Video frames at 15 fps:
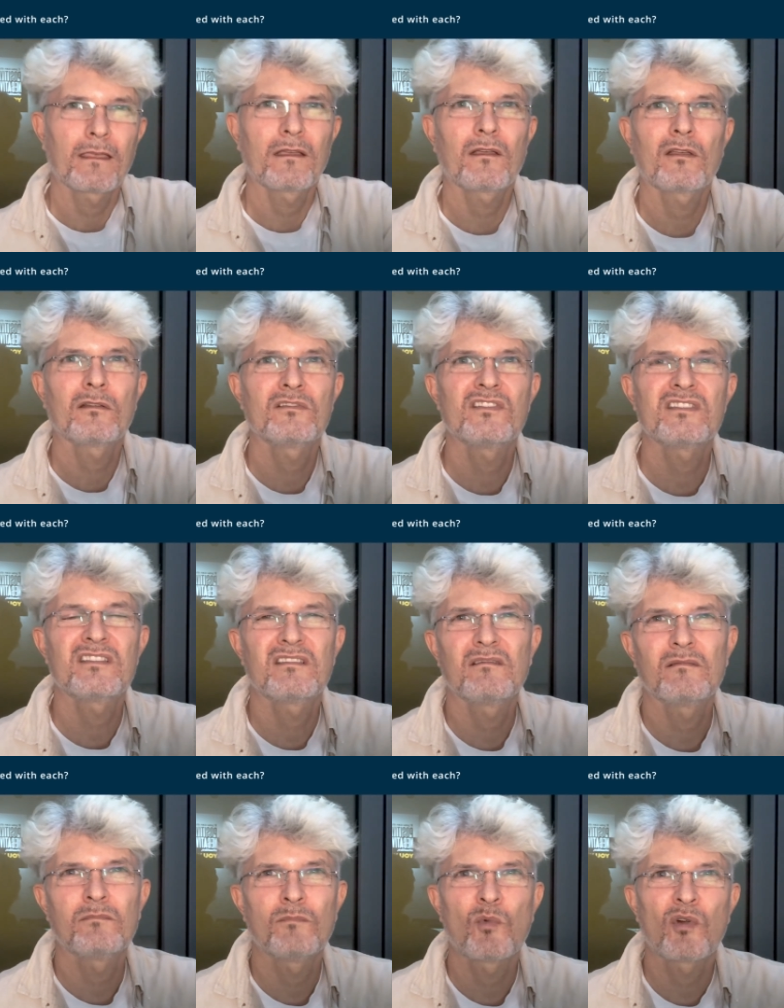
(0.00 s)
Uh, just
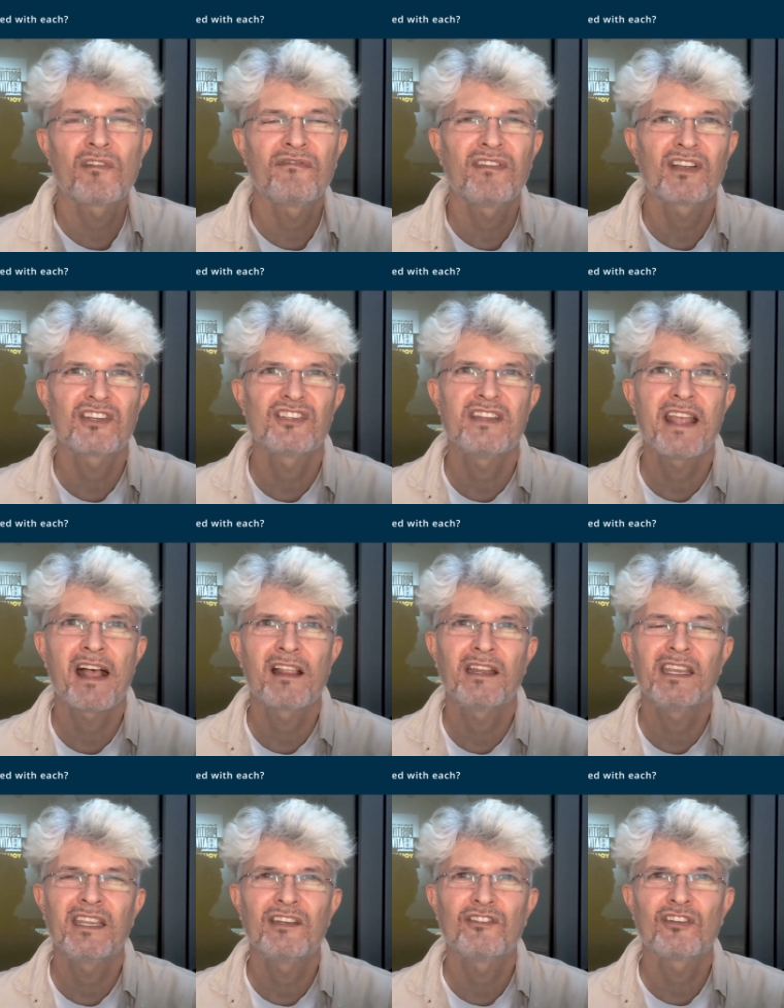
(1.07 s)
more
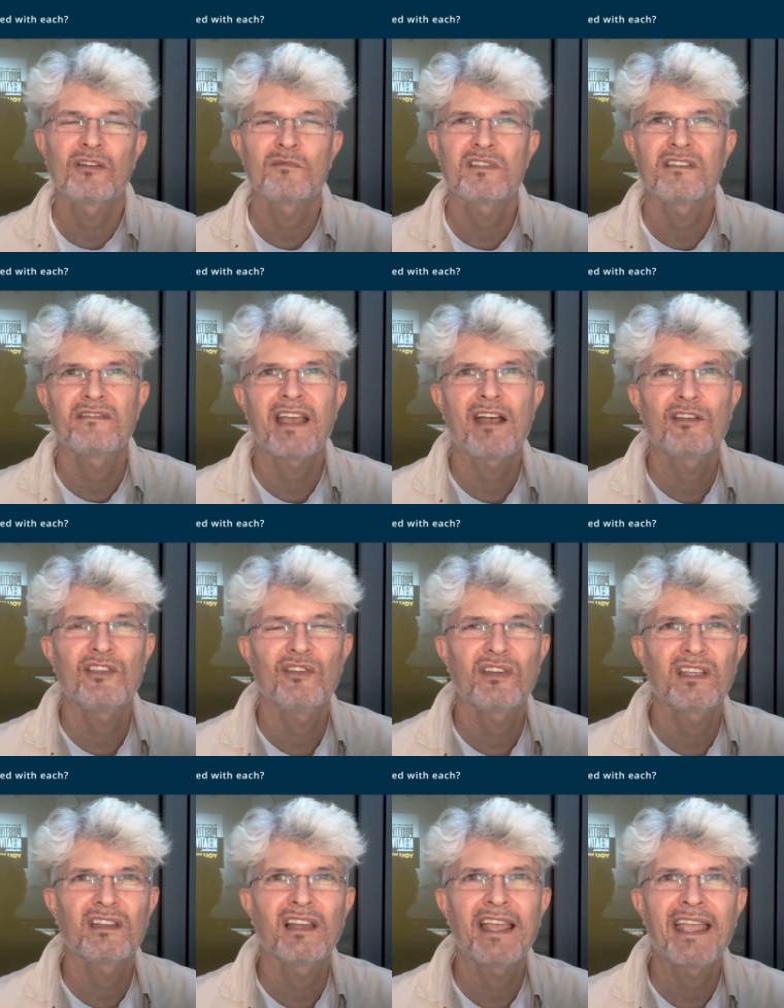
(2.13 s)
functionality in terms of how you
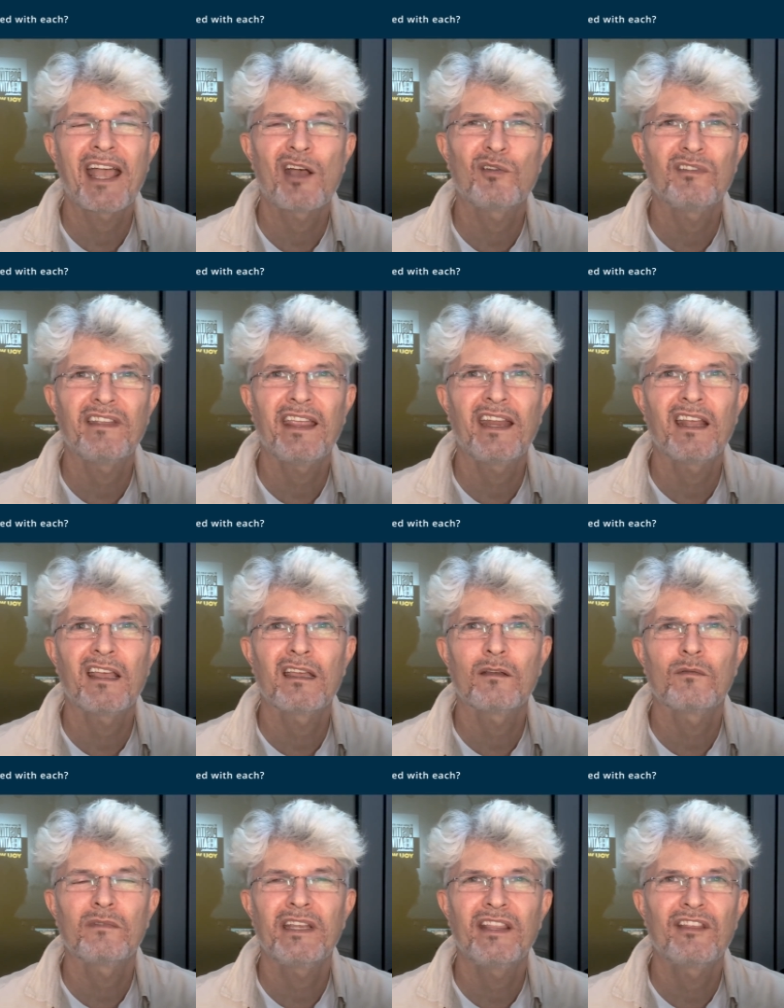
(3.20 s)
can lay out data
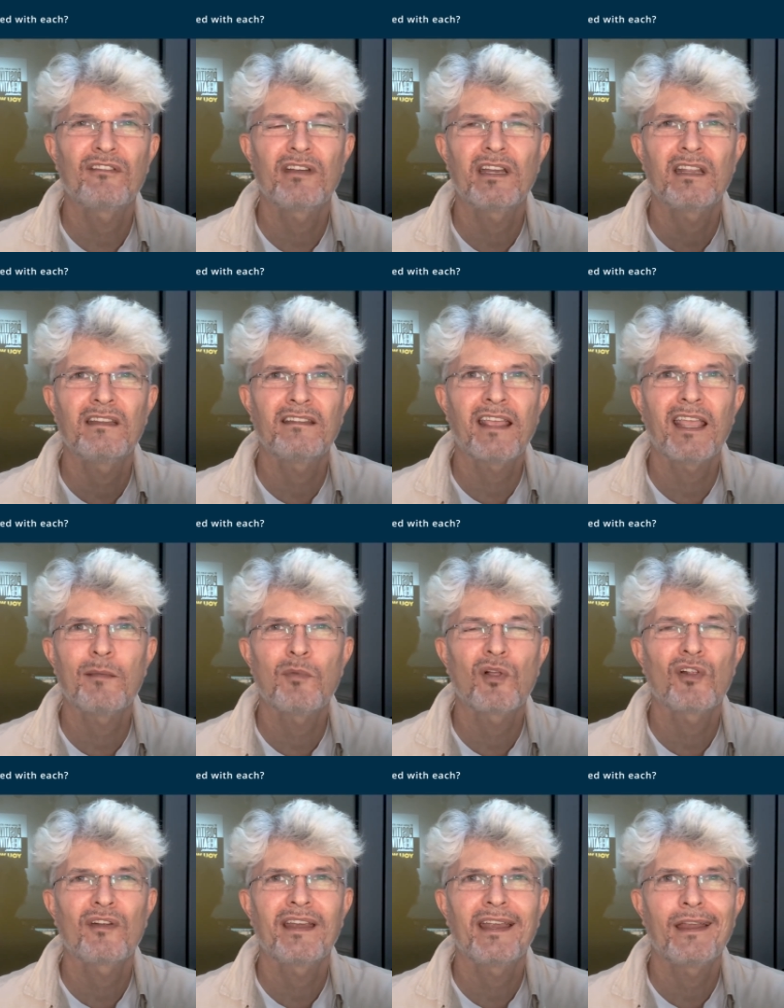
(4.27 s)
either in a
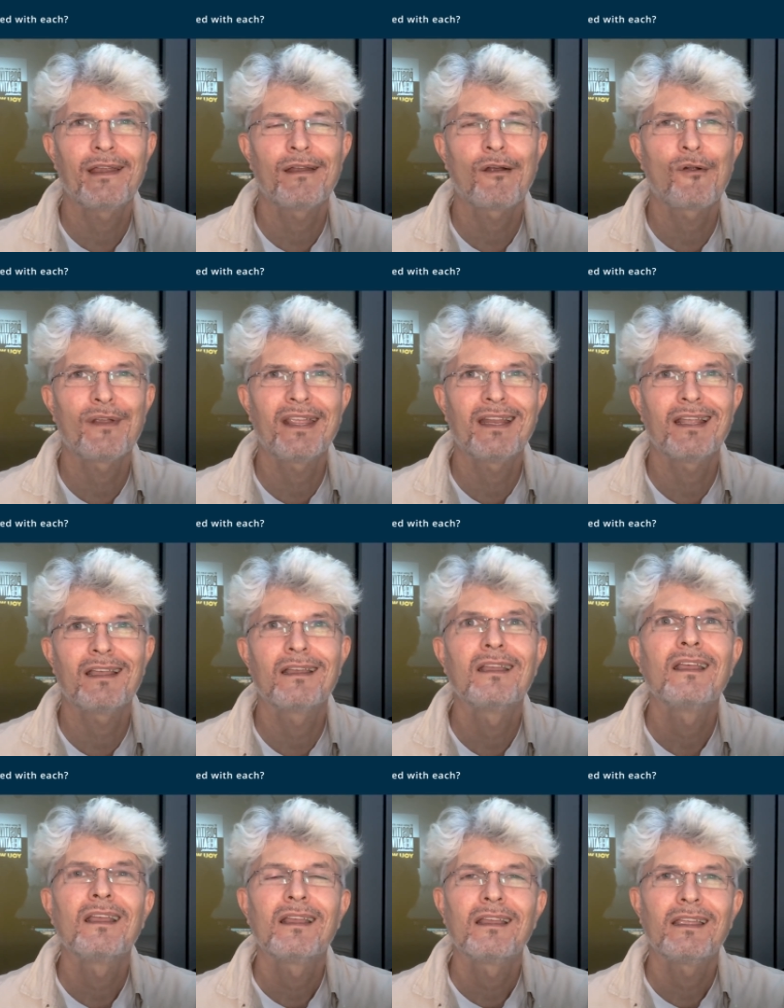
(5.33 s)
table or in, or in
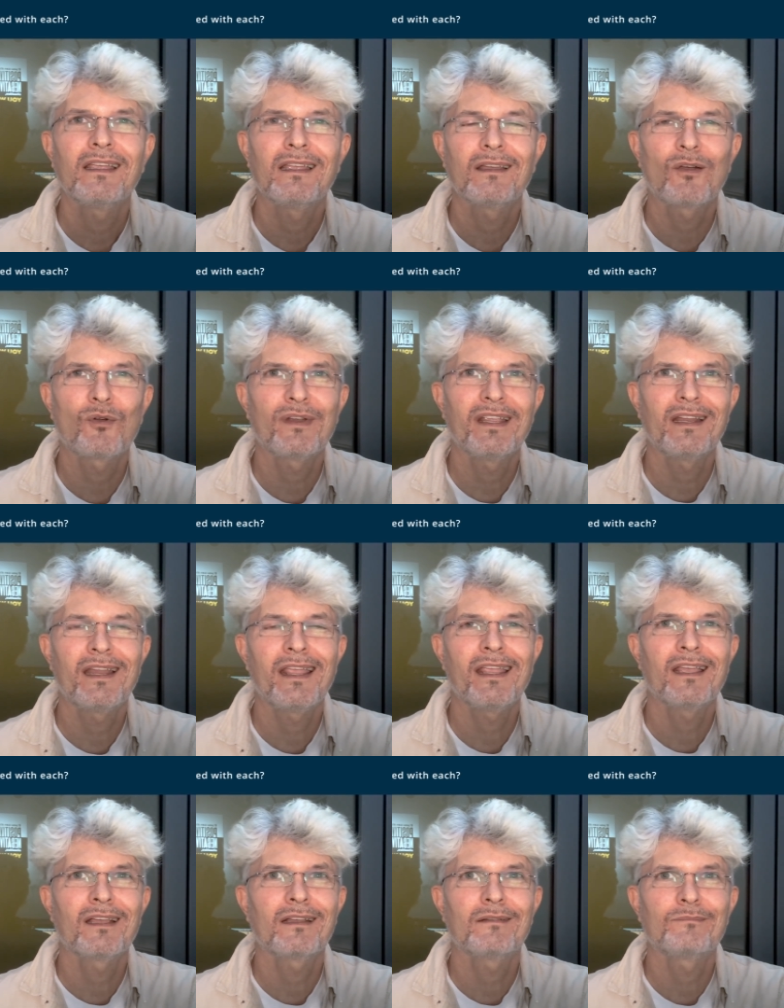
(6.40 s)
a or in
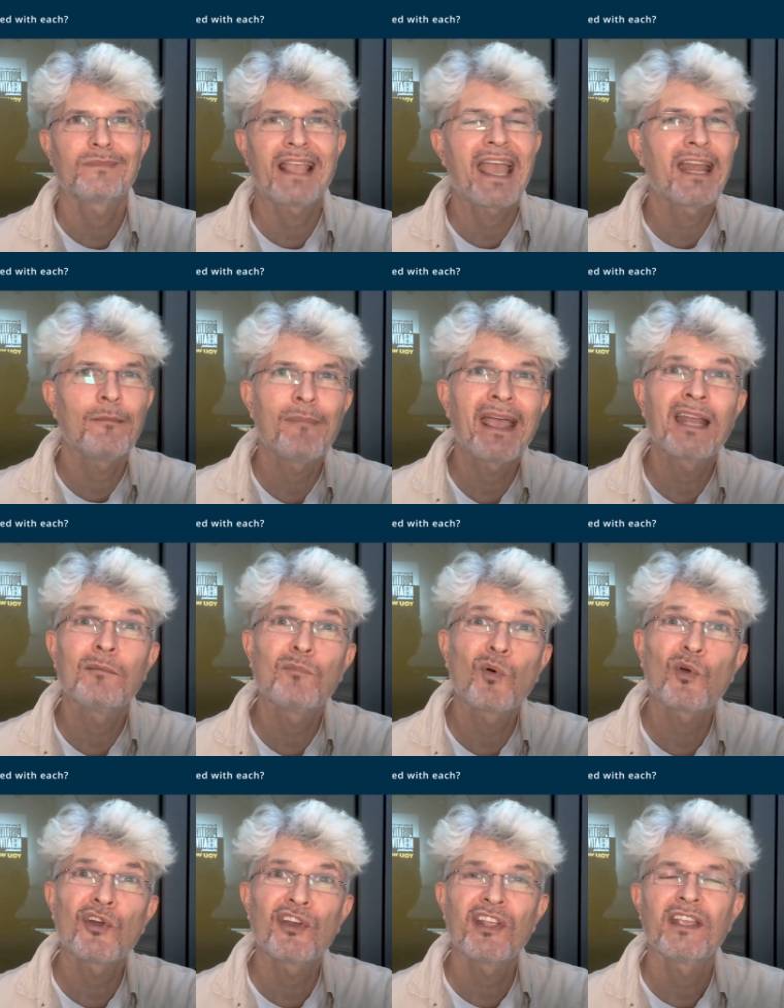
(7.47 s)
a uh, Kanban
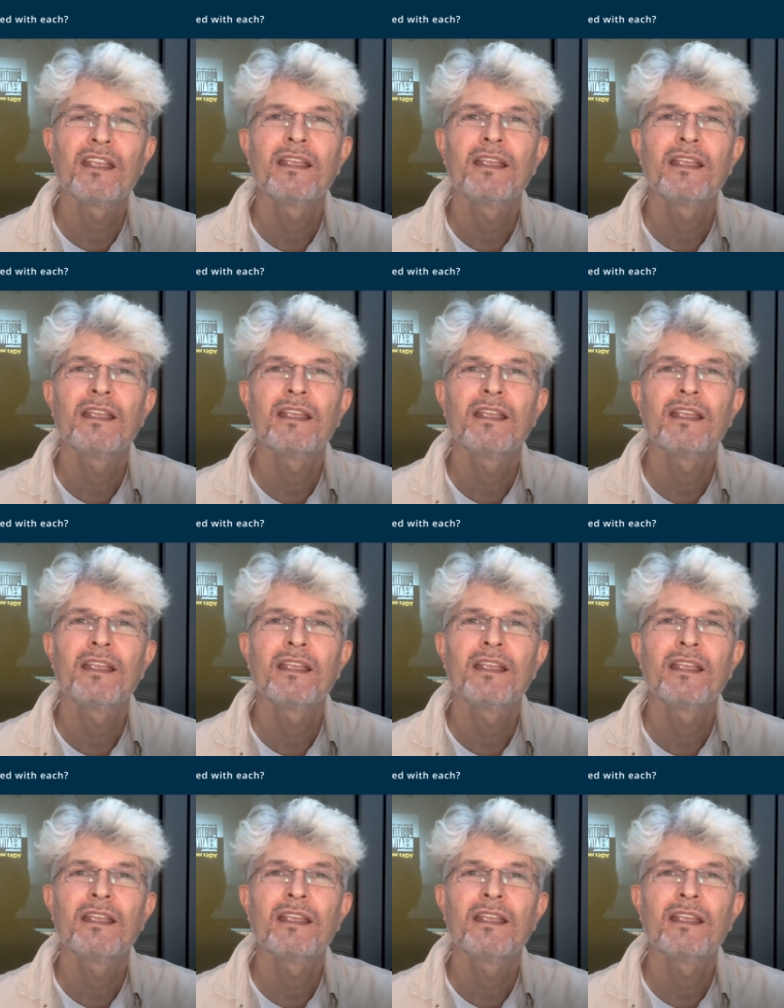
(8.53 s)
board.